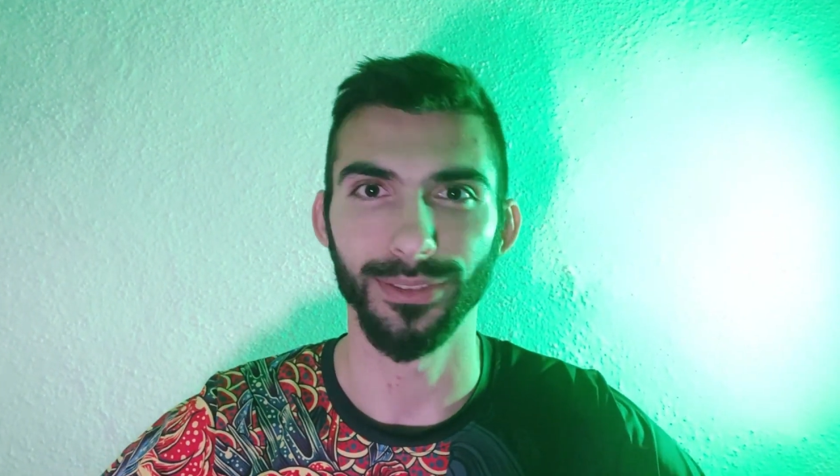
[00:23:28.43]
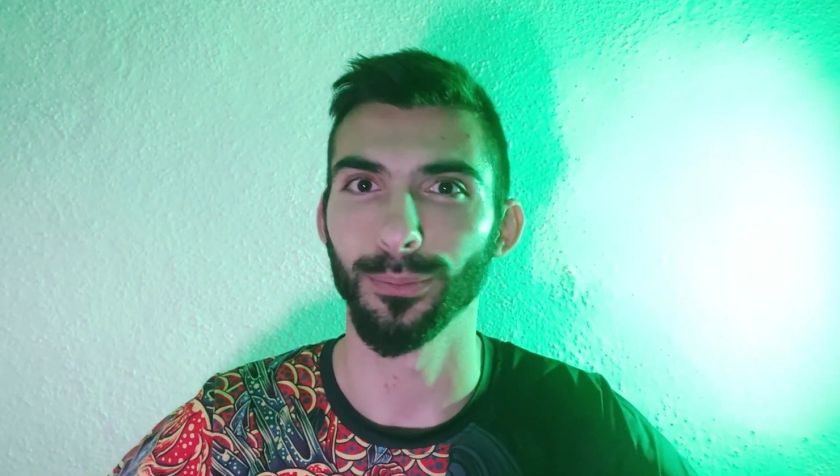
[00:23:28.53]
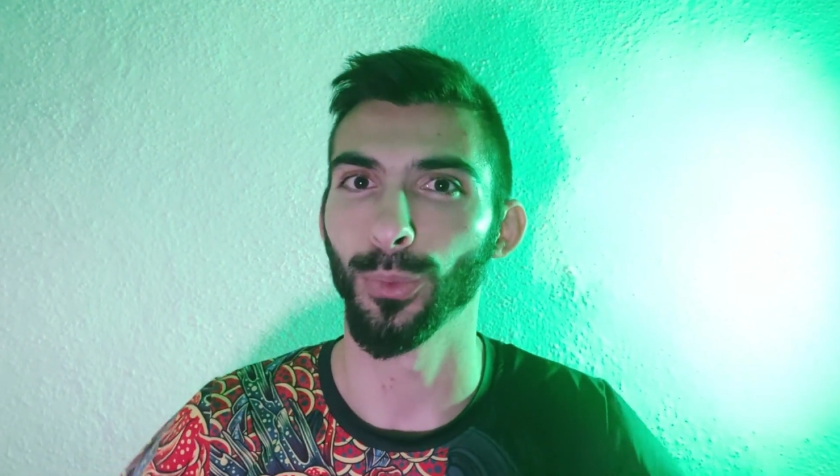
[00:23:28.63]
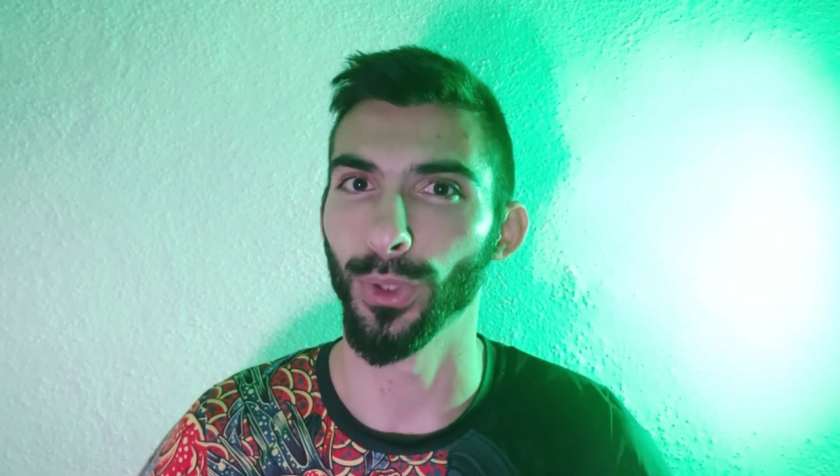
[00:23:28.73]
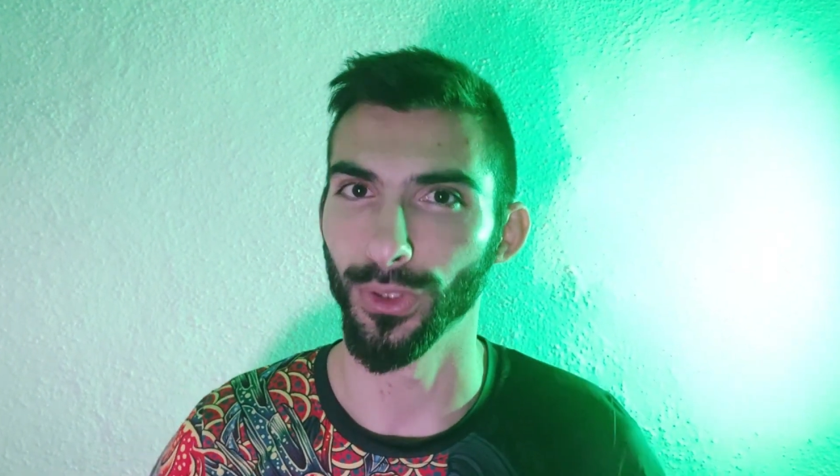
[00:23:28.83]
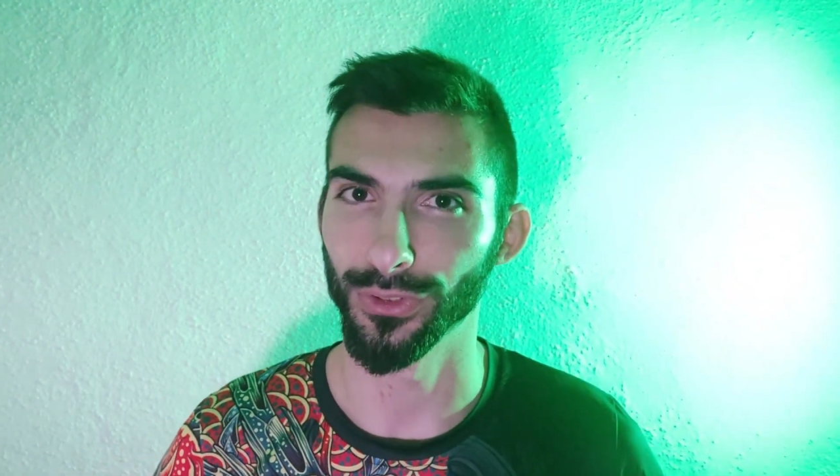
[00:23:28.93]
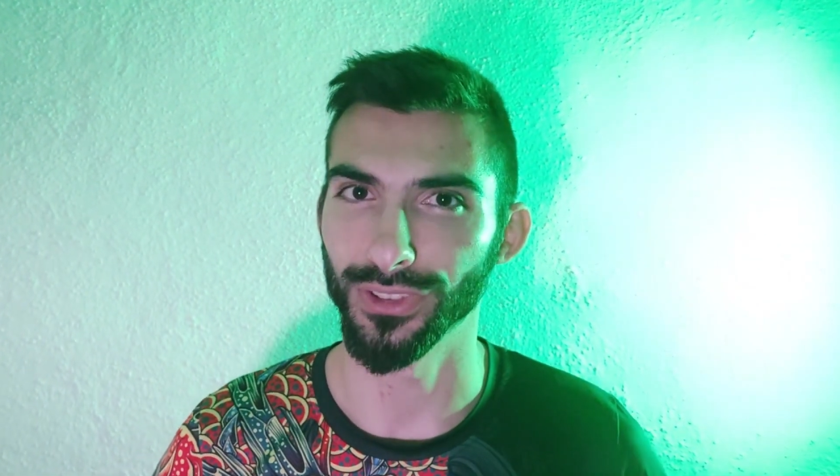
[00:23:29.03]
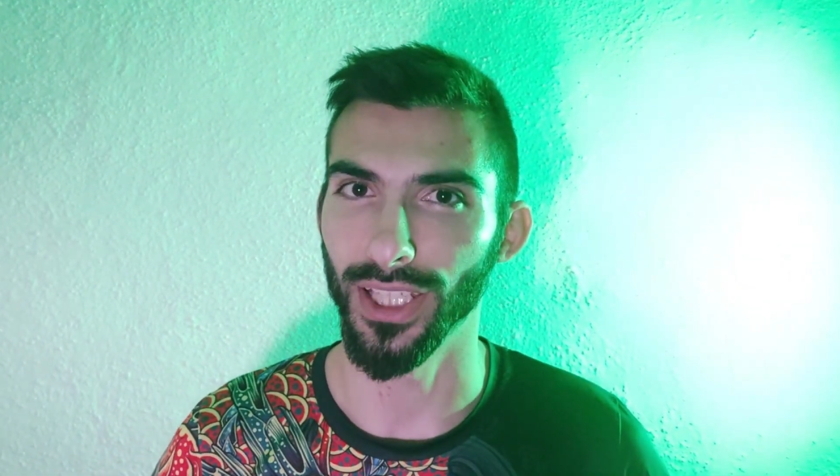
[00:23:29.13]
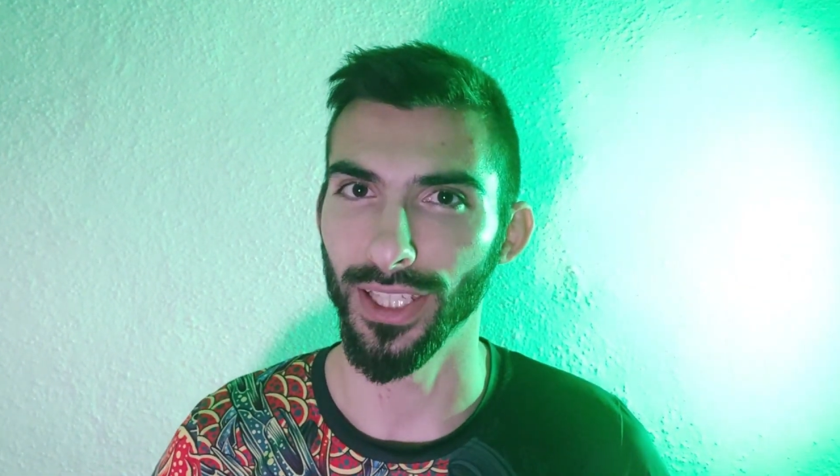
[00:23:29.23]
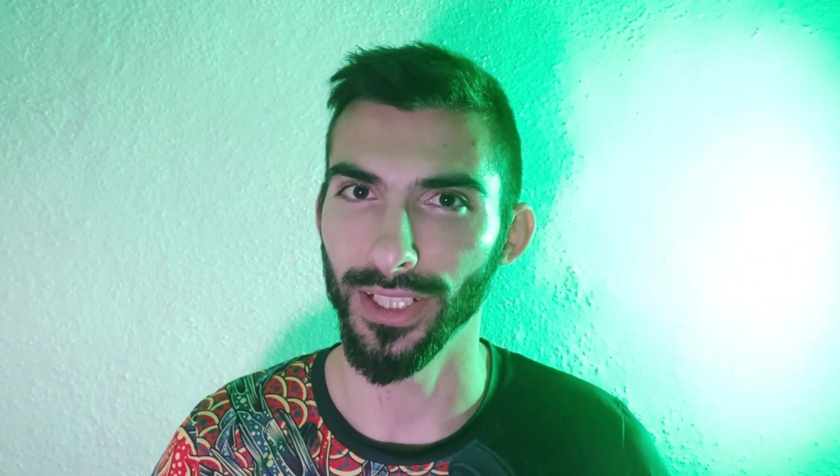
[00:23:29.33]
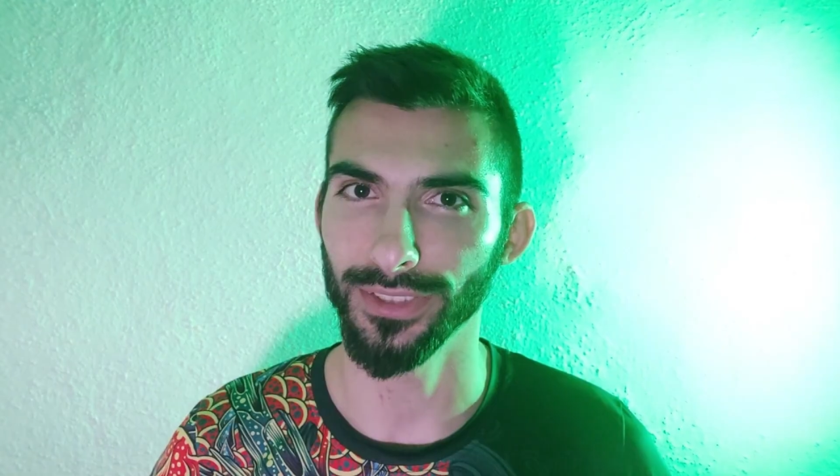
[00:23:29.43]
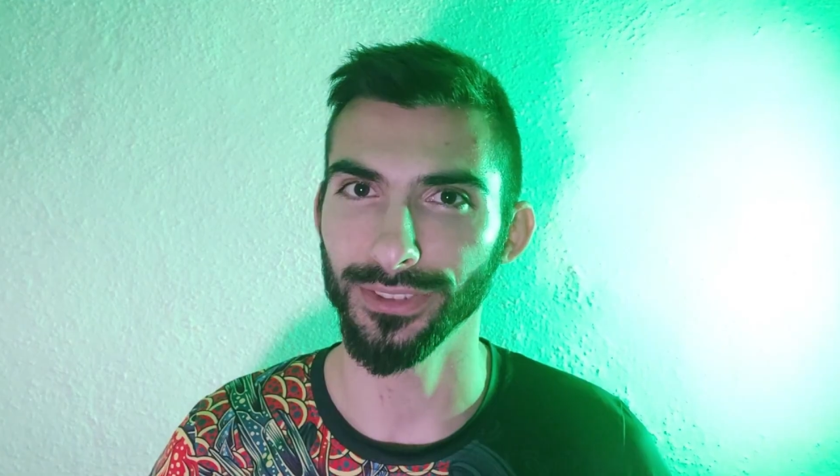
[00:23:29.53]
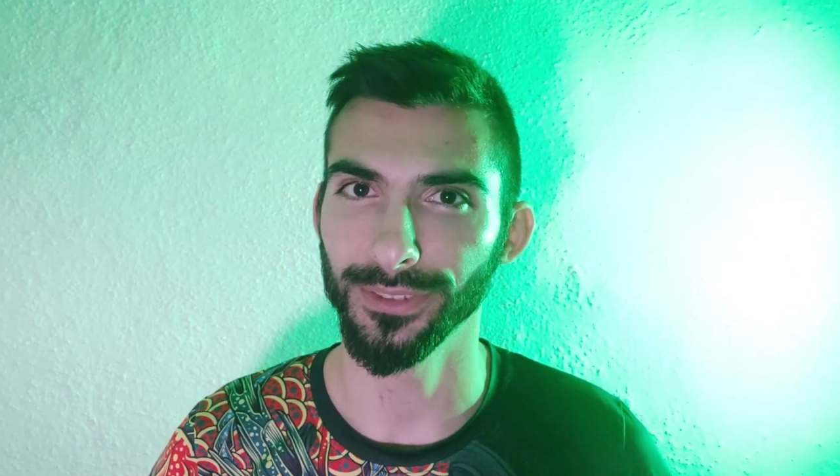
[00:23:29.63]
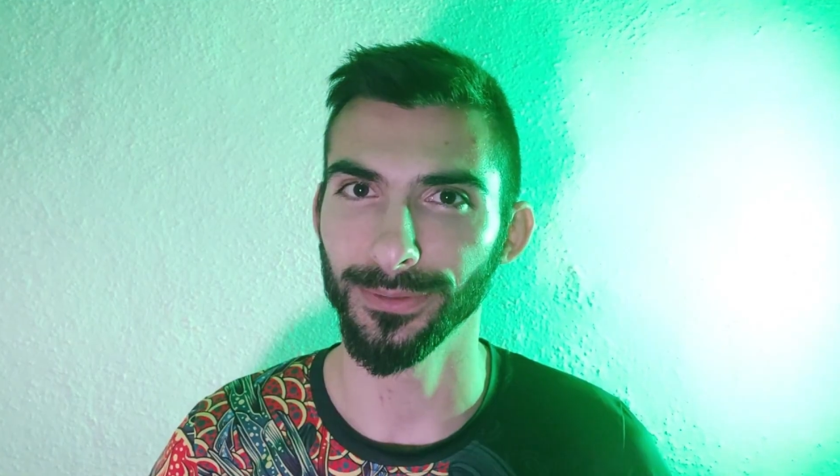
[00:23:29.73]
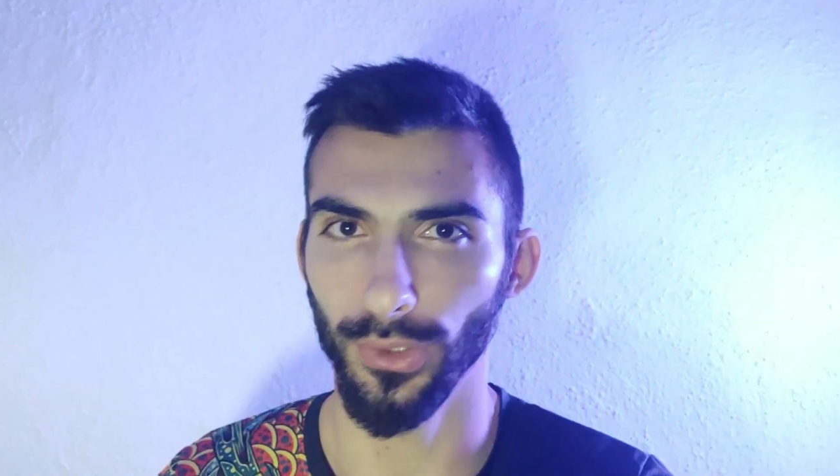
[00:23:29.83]
Buenos Aires,
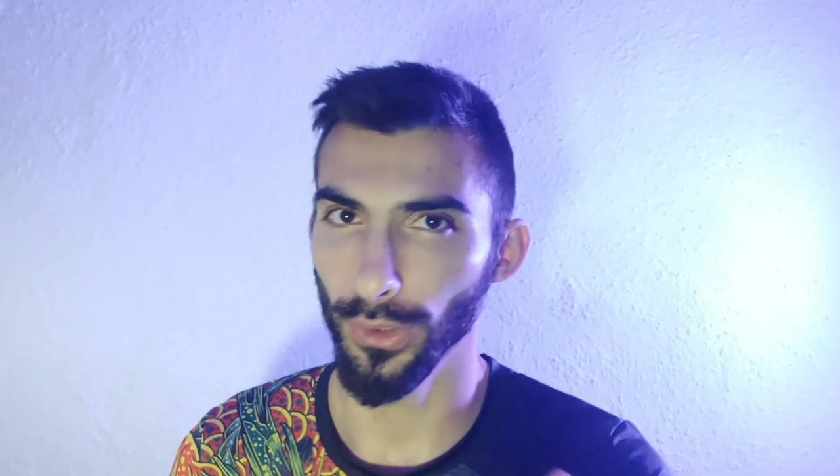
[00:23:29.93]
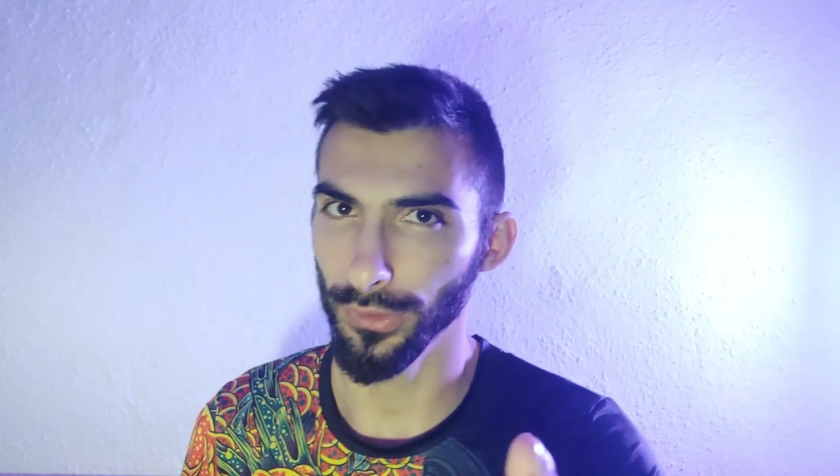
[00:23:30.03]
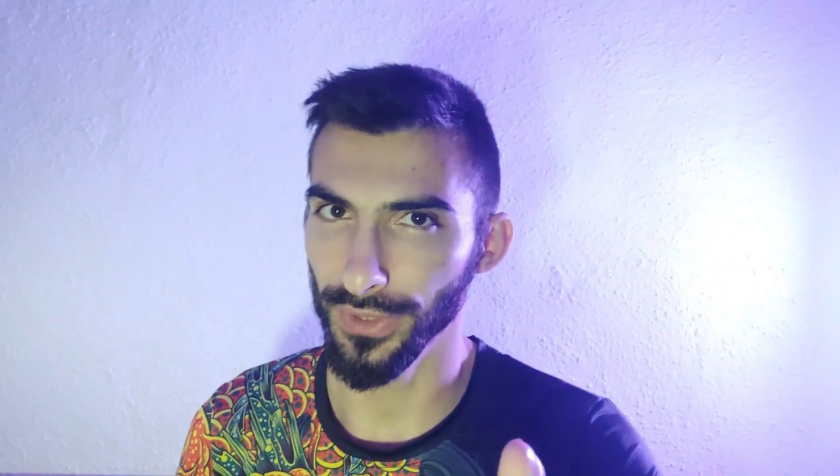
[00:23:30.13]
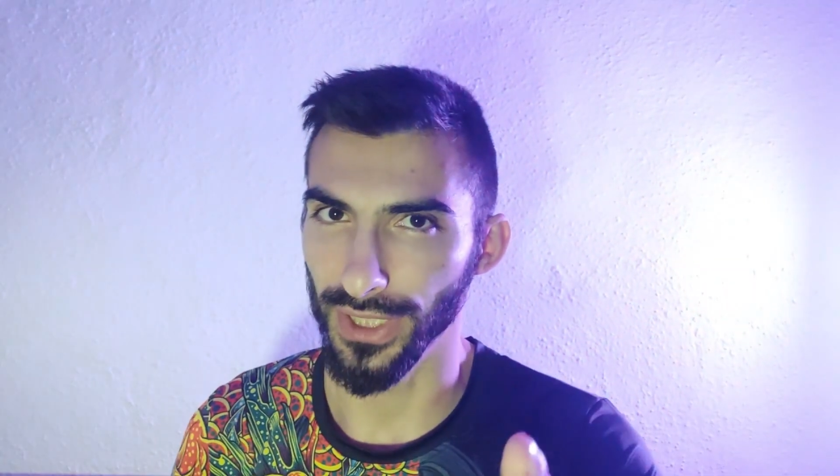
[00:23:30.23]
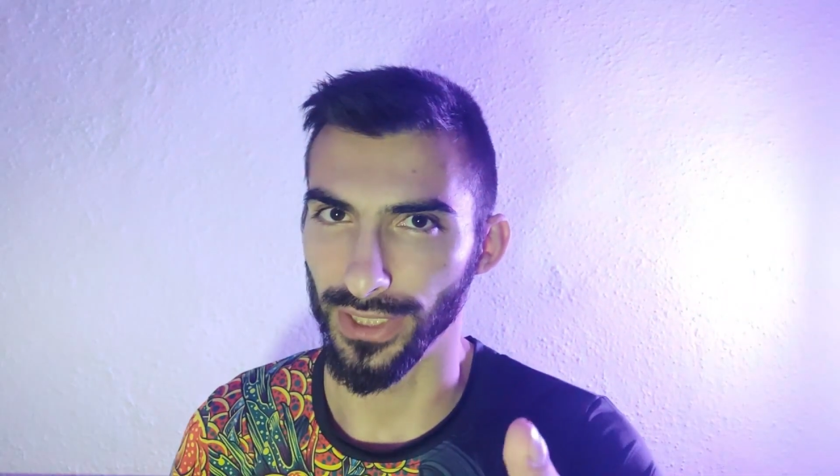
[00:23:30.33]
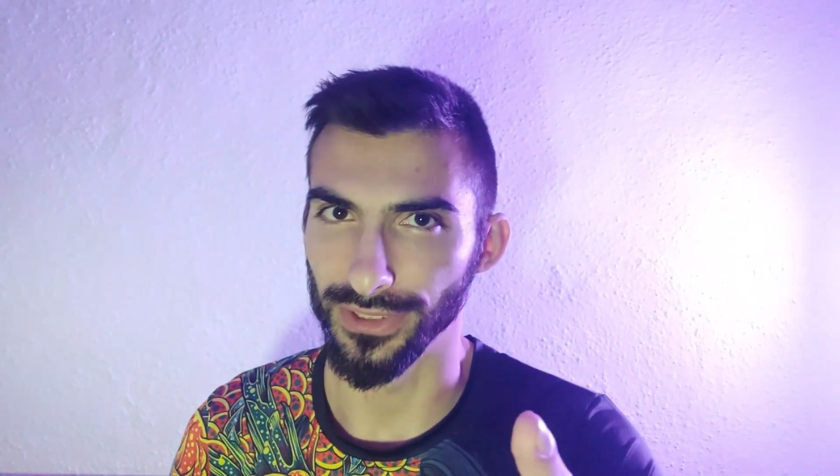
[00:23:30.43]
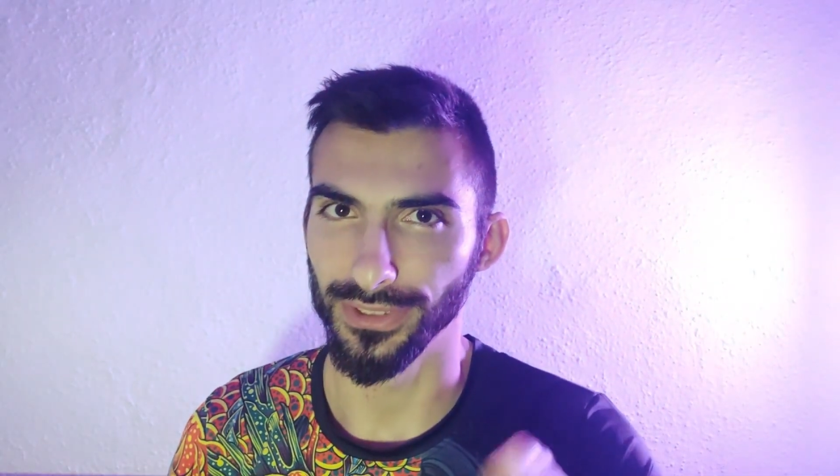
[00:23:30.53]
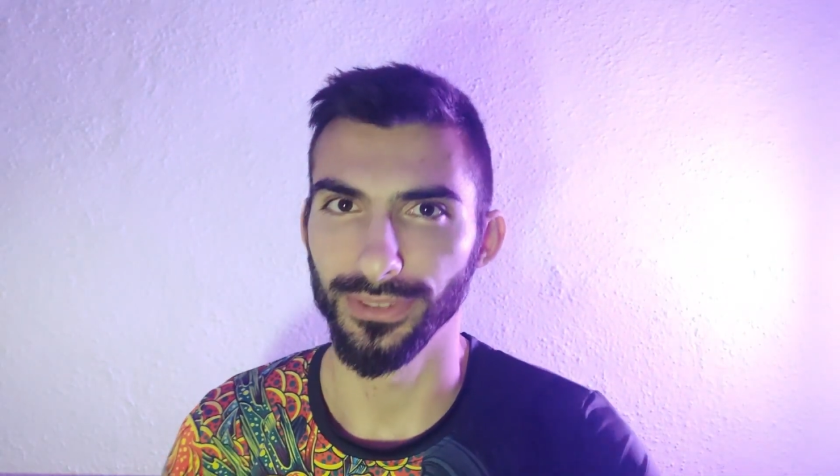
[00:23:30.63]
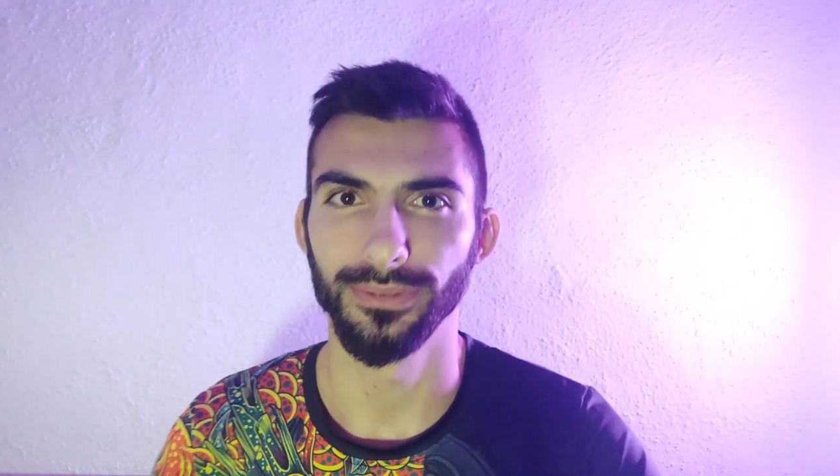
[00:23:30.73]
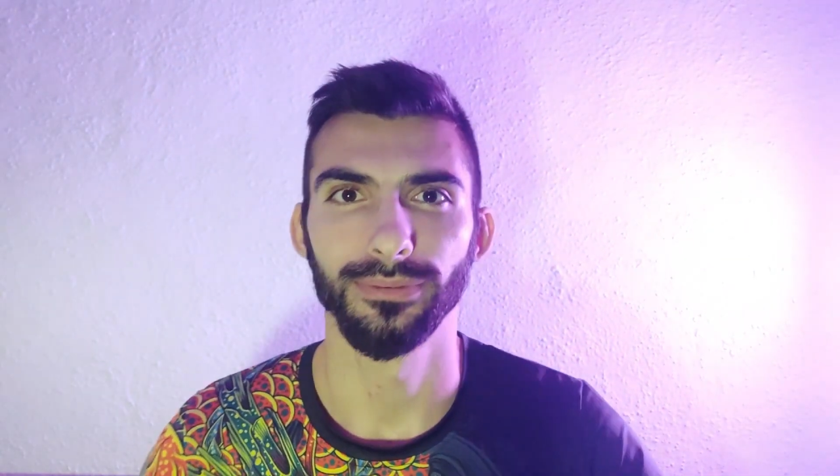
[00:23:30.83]
y no olvides,